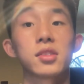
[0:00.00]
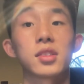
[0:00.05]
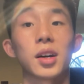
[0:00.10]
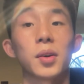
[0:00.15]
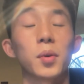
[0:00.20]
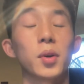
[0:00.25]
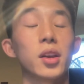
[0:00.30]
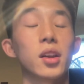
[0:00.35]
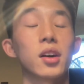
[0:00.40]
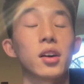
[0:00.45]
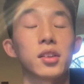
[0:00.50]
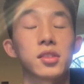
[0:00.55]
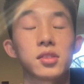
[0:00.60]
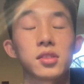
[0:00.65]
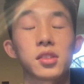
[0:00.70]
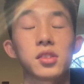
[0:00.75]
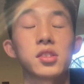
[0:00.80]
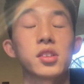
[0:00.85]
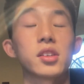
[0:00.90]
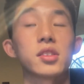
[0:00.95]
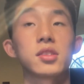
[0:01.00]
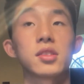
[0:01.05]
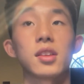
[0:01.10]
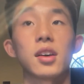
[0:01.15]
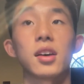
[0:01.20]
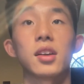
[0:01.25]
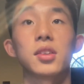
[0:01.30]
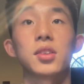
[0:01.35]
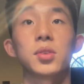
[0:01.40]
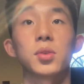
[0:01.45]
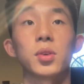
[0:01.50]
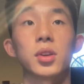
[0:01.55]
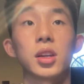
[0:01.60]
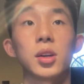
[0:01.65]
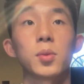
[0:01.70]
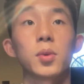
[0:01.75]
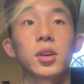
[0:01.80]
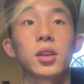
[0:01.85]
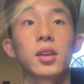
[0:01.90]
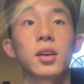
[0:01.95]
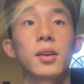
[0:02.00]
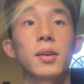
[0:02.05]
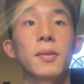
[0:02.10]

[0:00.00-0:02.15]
I would not suggest that to anyone,